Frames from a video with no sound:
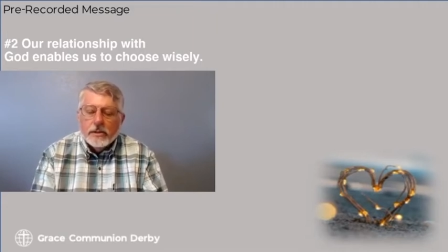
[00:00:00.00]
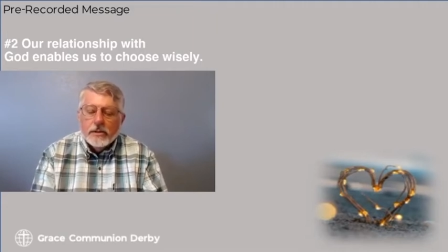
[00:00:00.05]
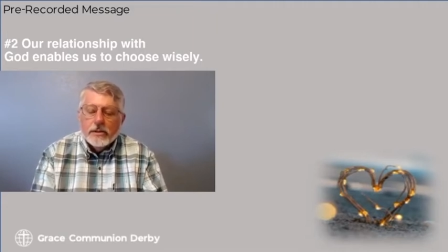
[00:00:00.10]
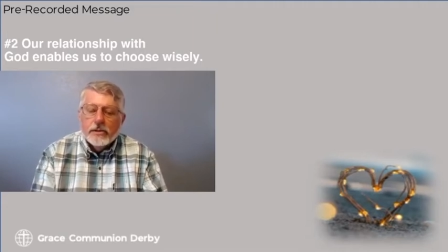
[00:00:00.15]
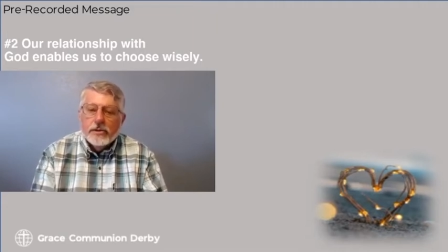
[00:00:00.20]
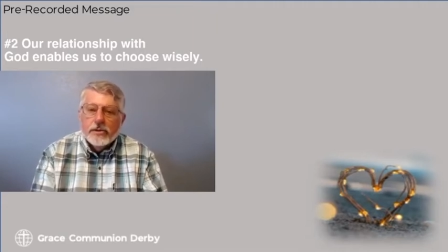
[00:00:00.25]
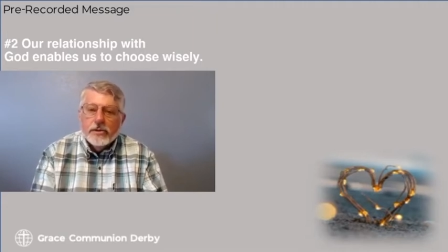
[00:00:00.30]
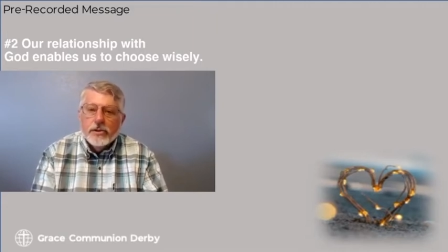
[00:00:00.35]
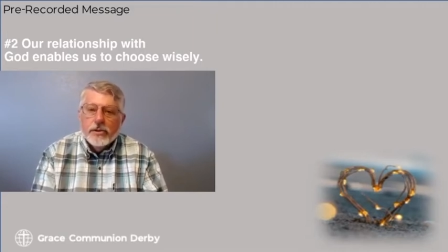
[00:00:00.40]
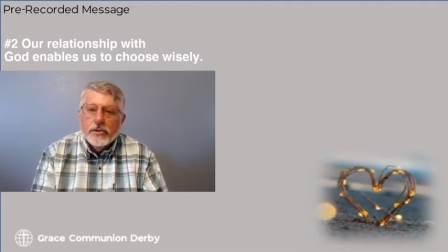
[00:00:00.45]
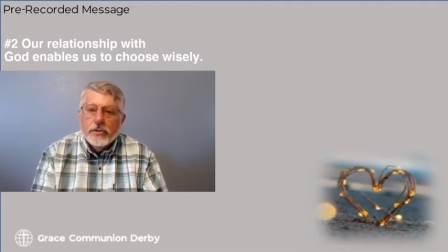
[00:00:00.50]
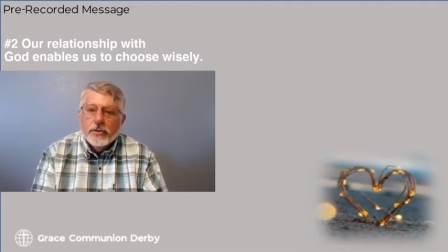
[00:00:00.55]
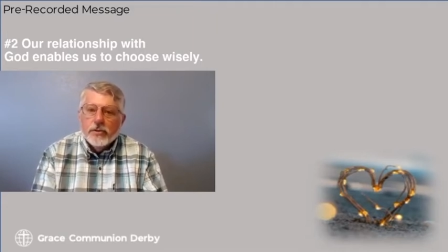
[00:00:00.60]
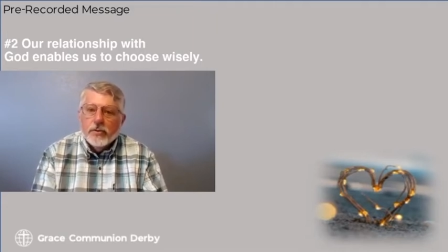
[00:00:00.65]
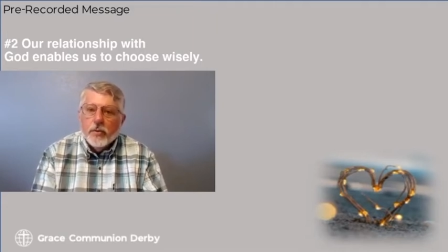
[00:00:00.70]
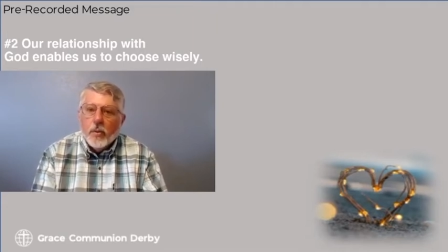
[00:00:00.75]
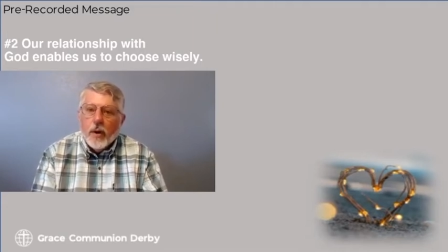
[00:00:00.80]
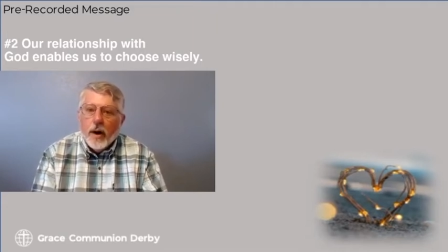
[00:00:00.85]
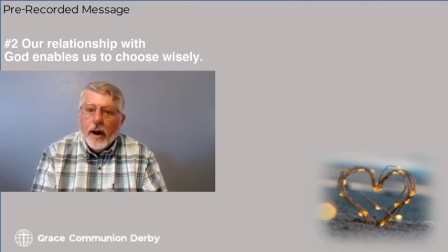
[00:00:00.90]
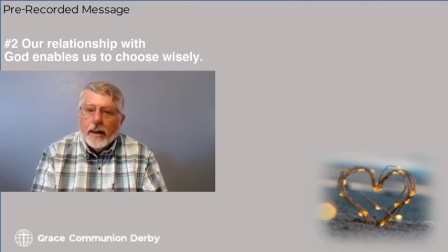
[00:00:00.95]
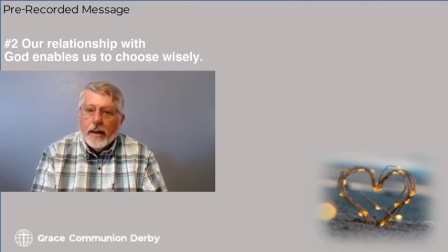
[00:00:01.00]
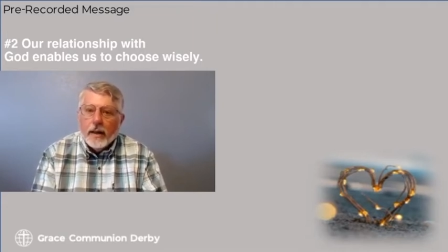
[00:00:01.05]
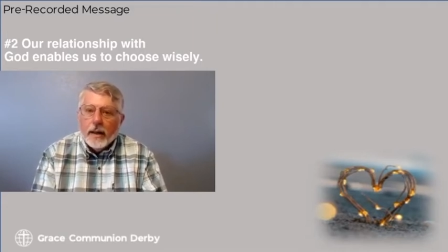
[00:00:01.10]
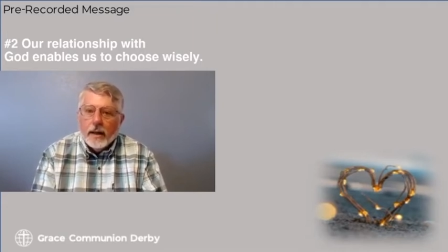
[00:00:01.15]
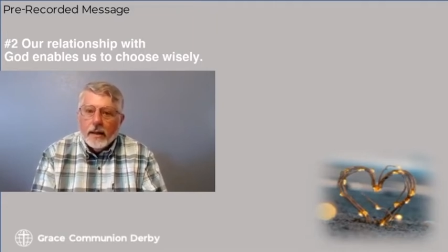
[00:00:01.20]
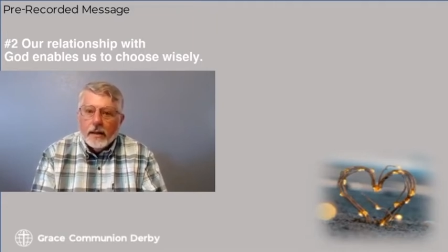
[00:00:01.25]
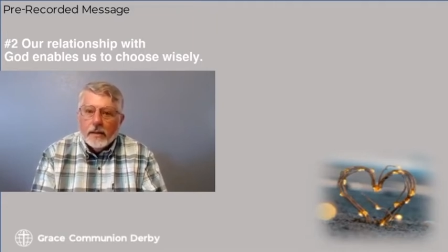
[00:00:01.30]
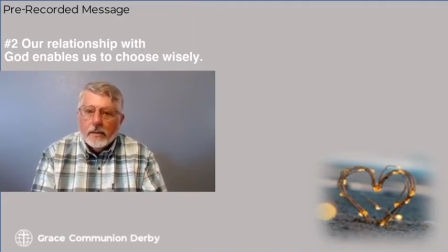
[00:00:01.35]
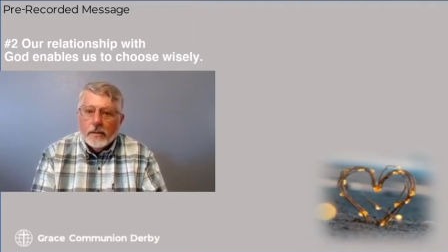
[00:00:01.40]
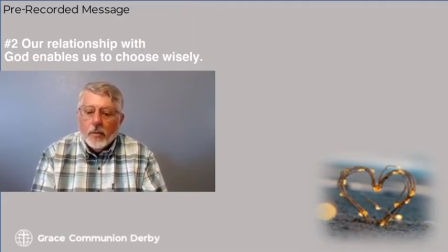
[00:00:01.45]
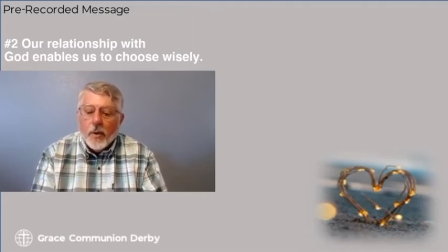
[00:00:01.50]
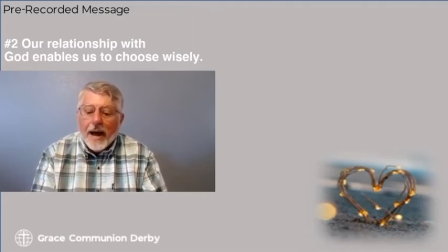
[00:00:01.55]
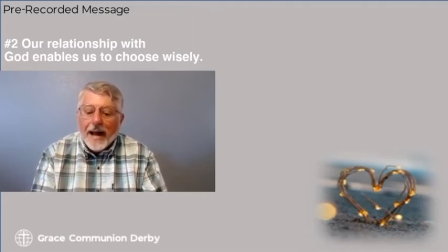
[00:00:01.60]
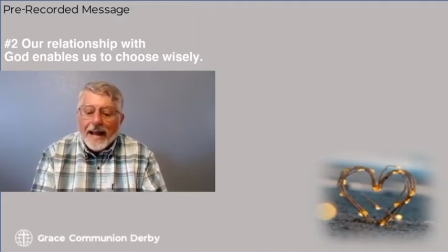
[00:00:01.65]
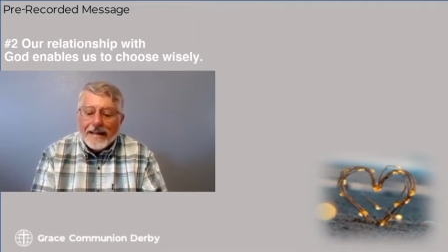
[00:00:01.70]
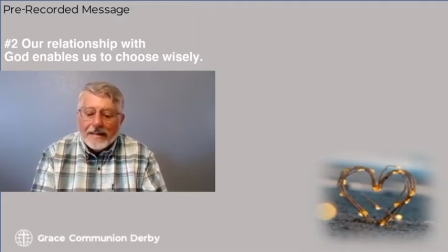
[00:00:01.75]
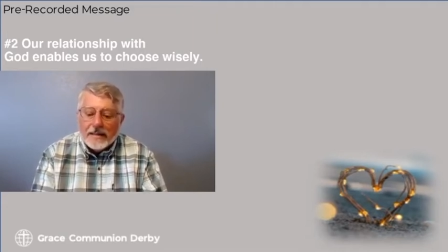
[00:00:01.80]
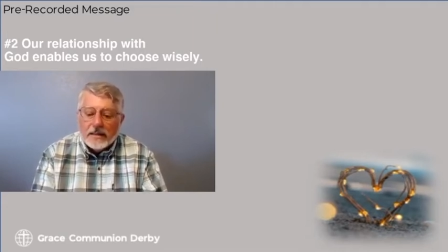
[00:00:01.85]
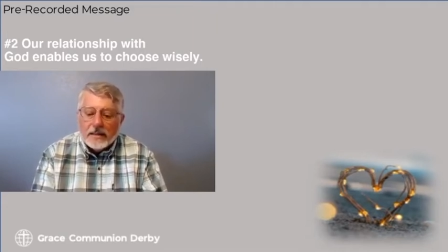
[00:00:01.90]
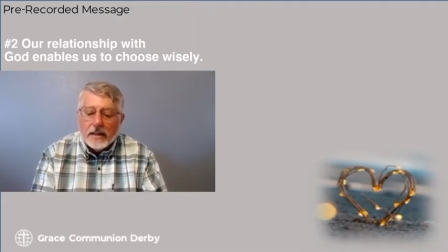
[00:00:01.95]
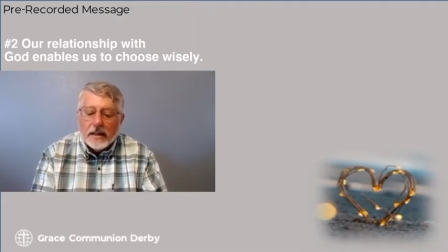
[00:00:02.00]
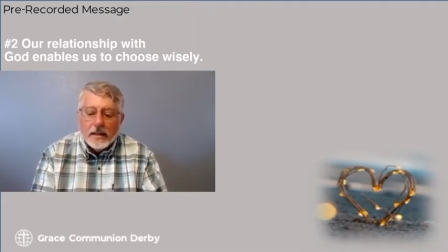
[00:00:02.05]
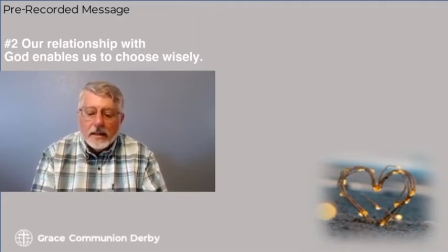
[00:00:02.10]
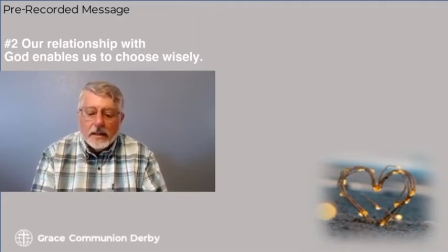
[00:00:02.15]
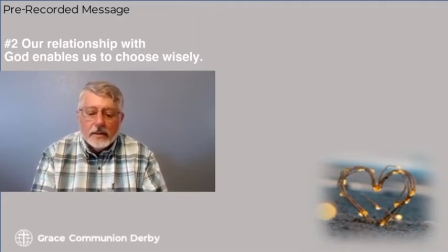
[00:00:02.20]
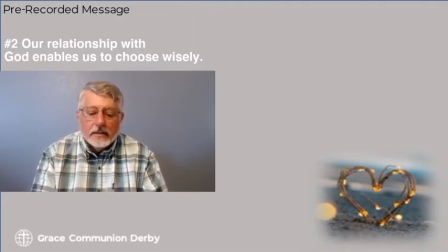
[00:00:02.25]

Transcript: to choose wisely.